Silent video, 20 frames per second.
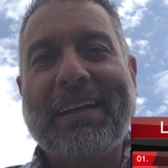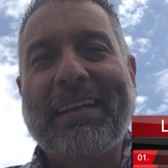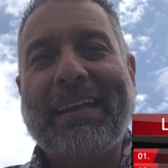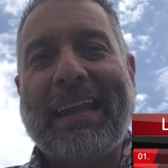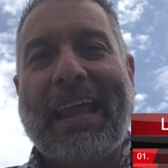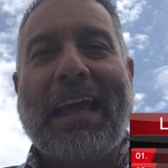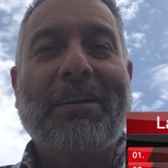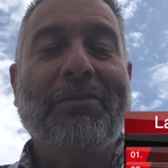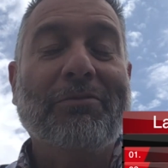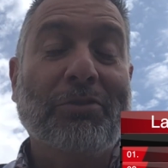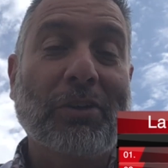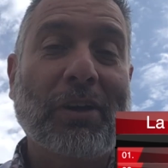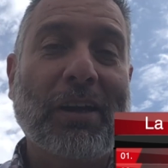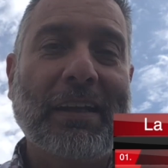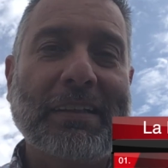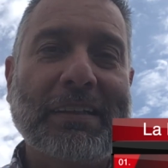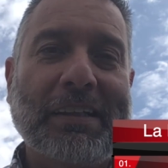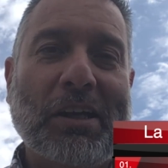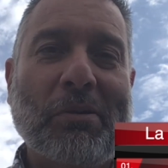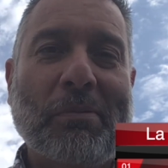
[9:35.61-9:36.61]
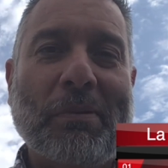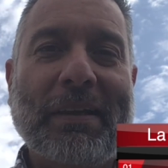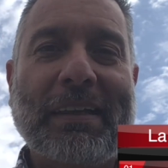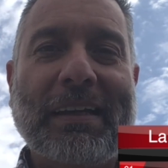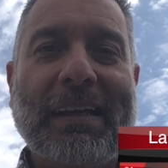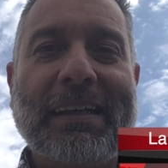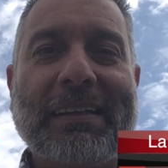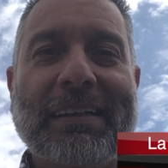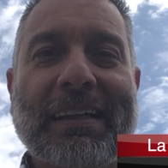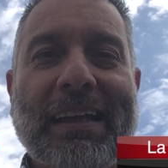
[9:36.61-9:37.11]
9 for Atletico
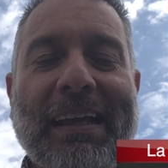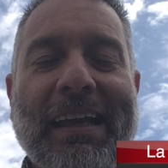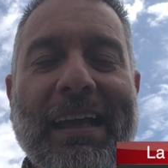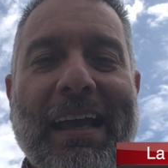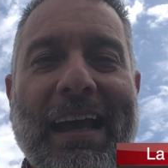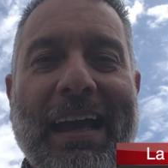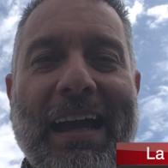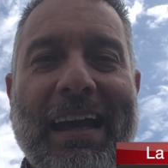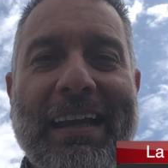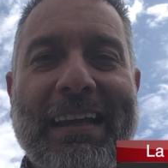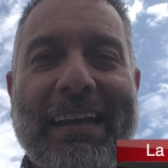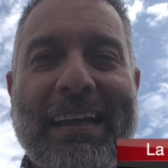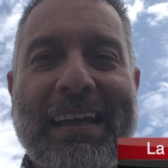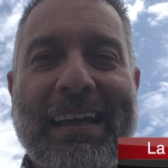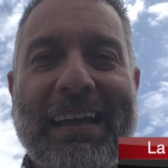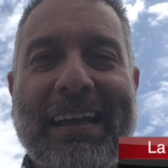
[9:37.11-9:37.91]
Madrid, and